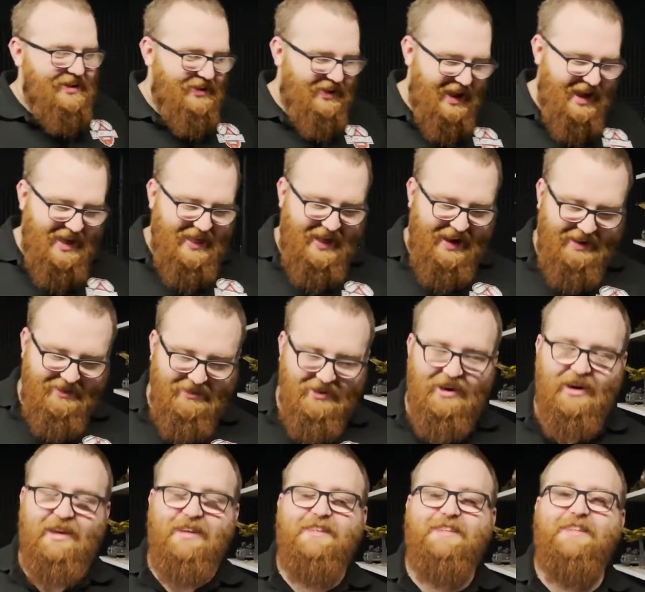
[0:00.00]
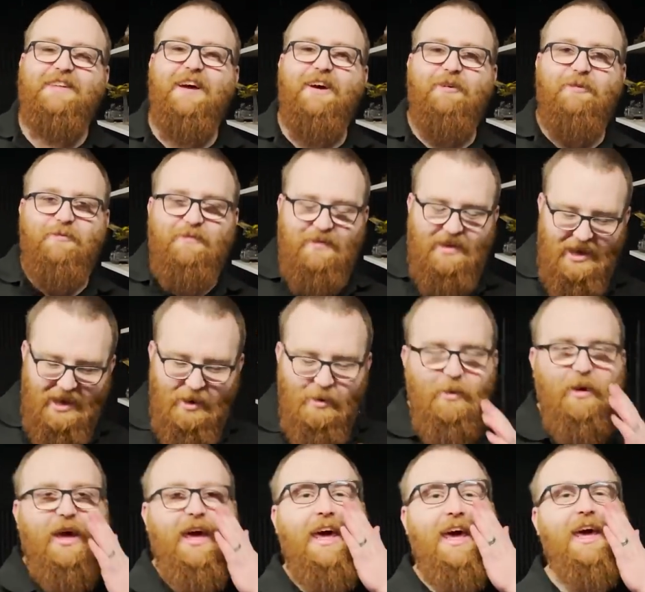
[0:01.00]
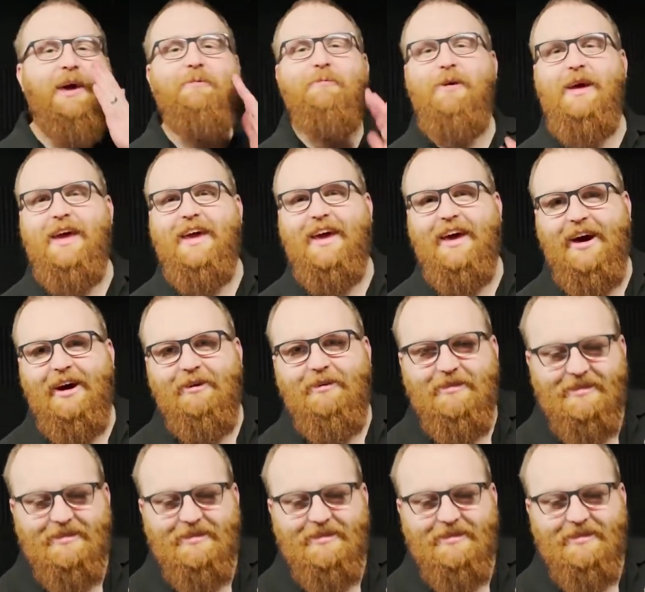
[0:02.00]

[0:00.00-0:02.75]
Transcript: Okay then. Right. So, here, here we go.